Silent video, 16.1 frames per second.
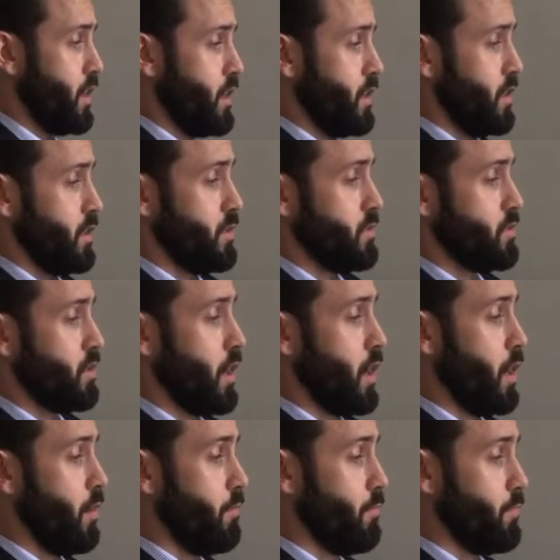is
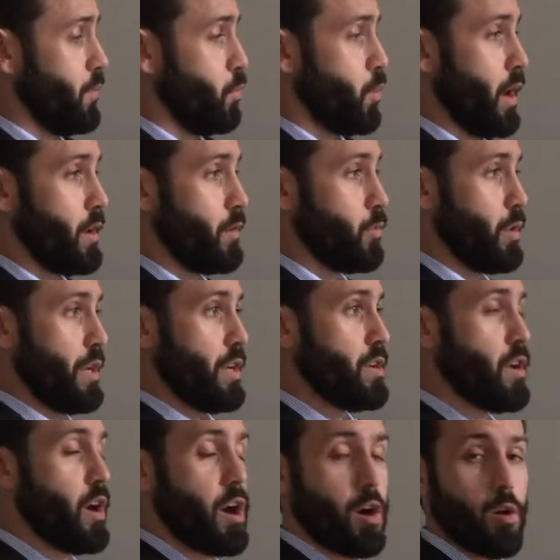when we
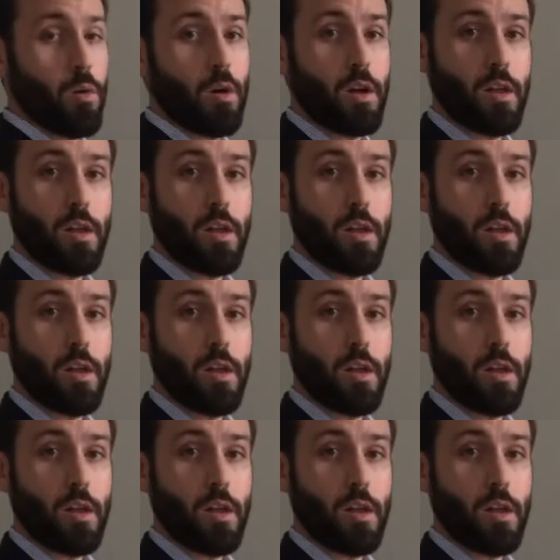know